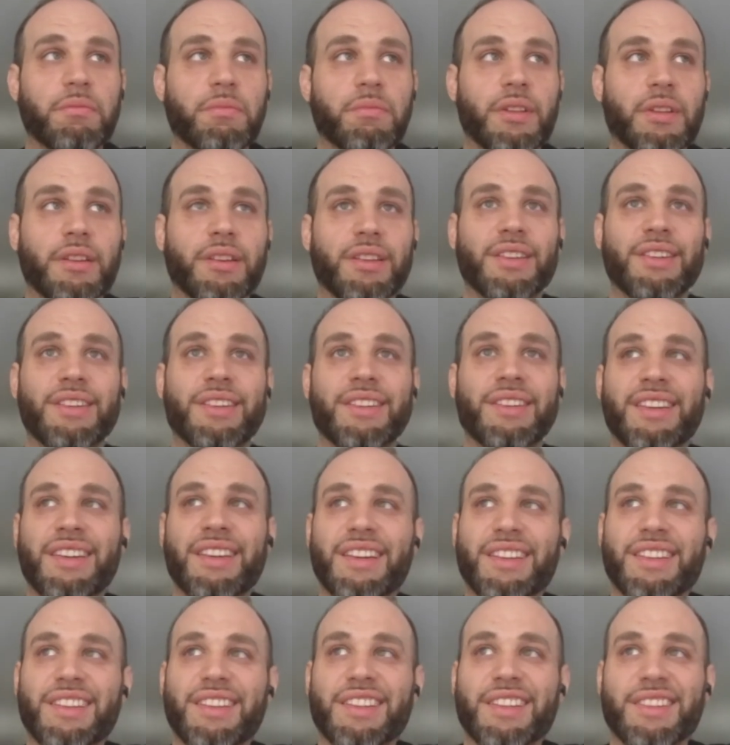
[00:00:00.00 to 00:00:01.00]

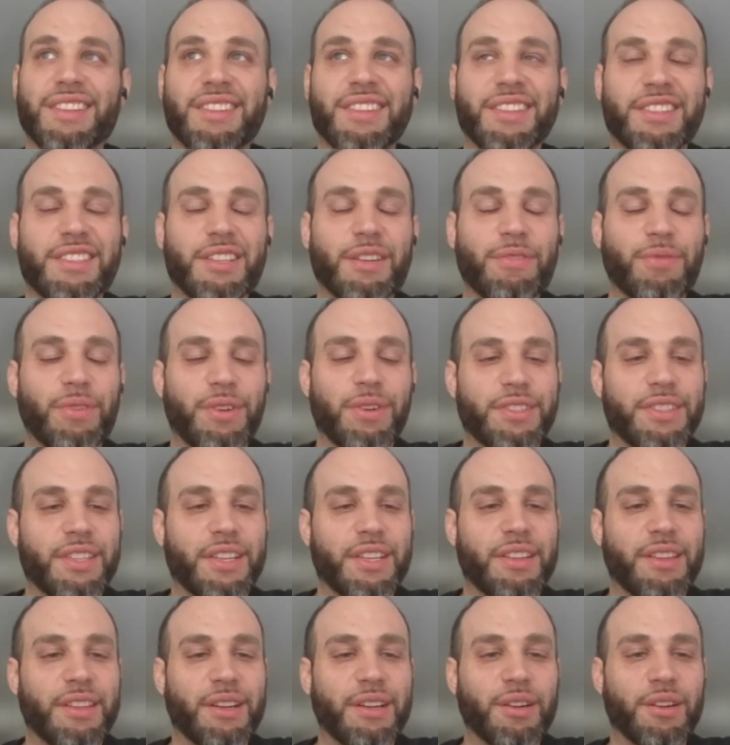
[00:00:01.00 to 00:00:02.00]
the difference
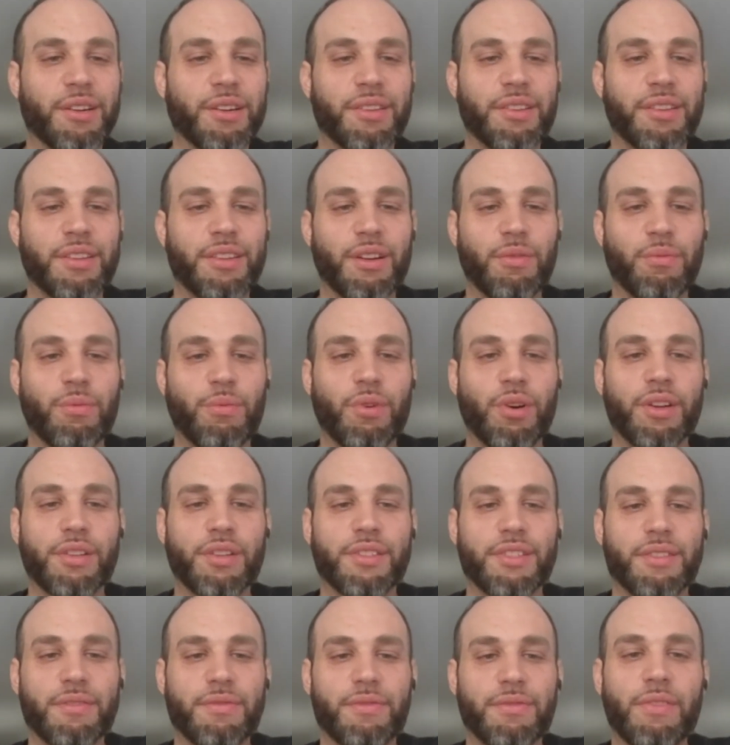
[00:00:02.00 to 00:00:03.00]
that there
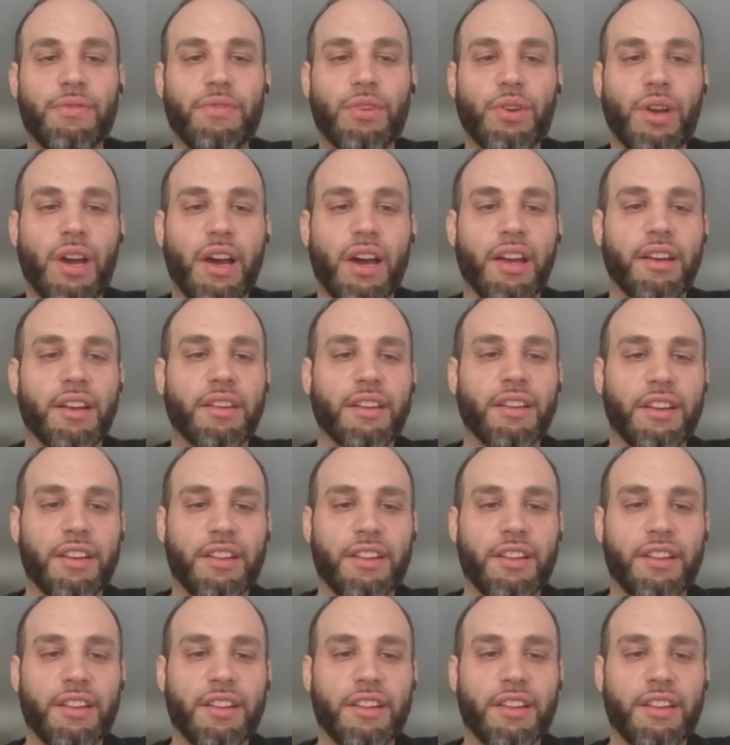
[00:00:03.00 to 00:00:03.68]
was if you had an